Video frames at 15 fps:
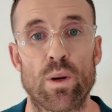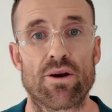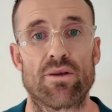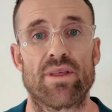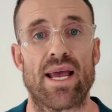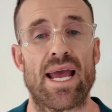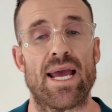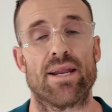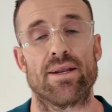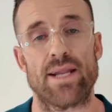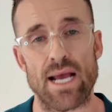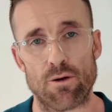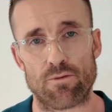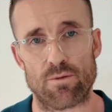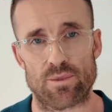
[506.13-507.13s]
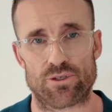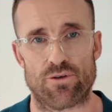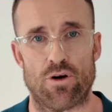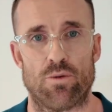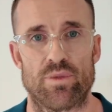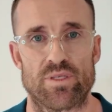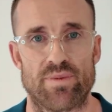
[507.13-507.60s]
where are they at now from a
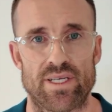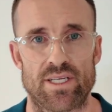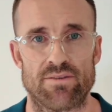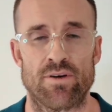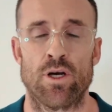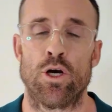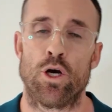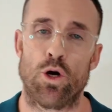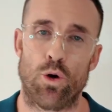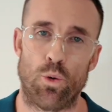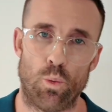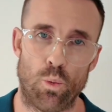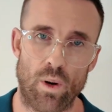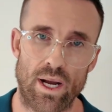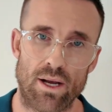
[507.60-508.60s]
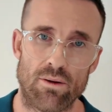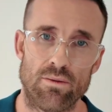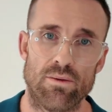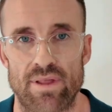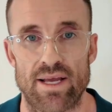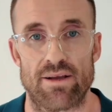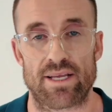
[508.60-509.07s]
trial perspective?
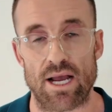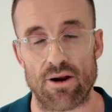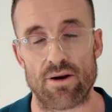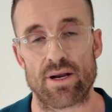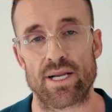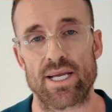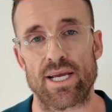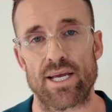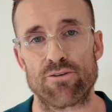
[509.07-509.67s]
Well, they're currently